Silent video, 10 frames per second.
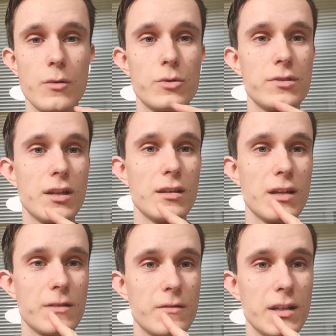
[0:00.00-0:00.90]
would say
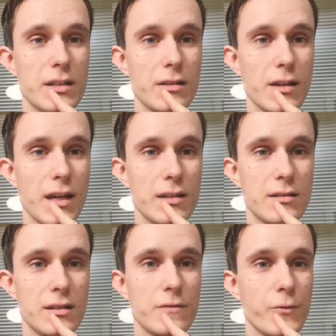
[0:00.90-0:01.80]
at least the
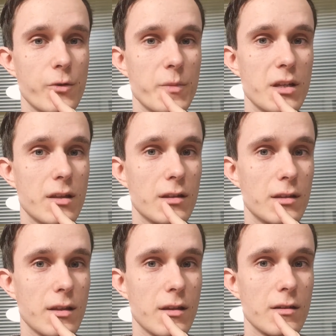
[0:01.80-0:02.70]
case is for me
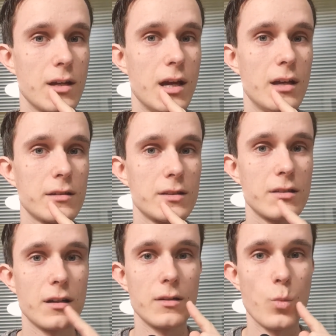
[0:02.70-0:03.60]
that
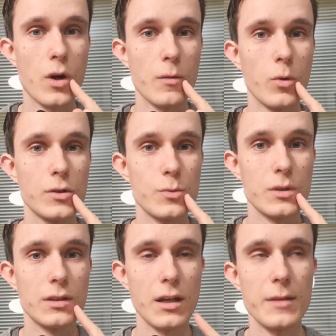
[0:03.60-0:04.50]
side warbles
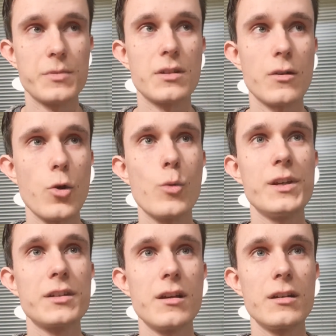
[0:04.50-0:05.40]
with the lips are
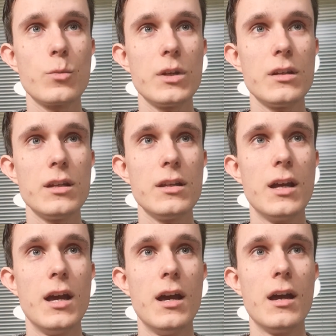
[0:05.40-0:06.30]
always kind of windy.
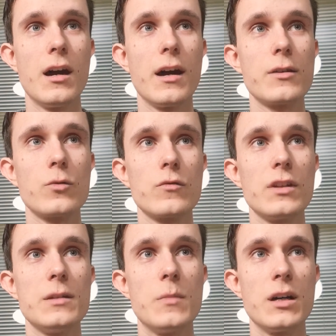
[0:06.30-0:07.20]
I don't
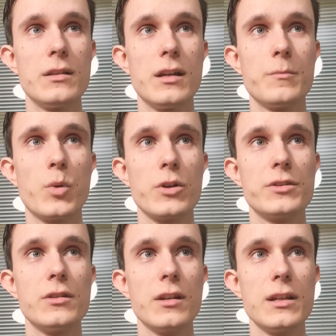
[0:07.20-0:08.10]
really mind that
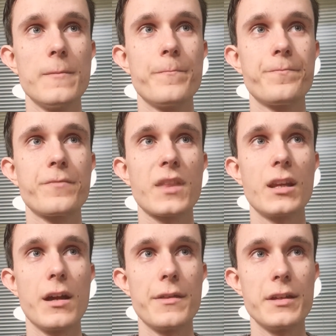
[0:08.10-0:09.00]
personally.
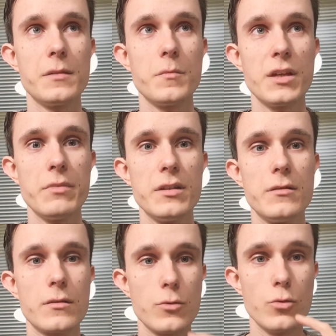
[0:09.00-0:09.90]
I think it may
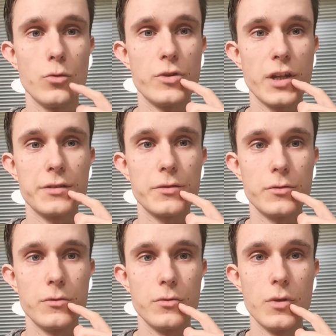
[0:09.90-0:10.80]
be due just
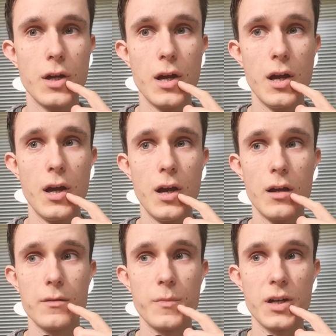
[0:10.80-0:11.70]
to
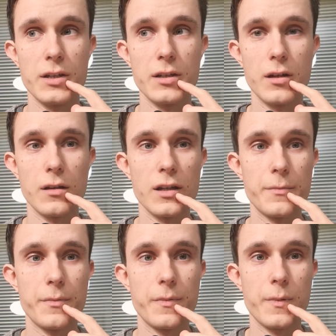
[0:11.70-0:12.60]
my
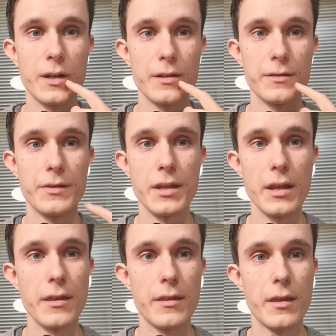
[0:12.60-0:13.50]
lip and
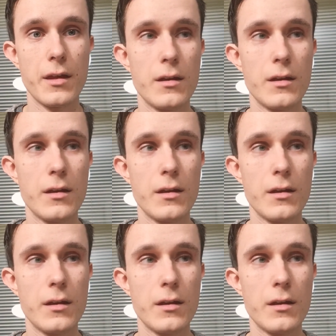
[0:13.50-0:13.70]
teeth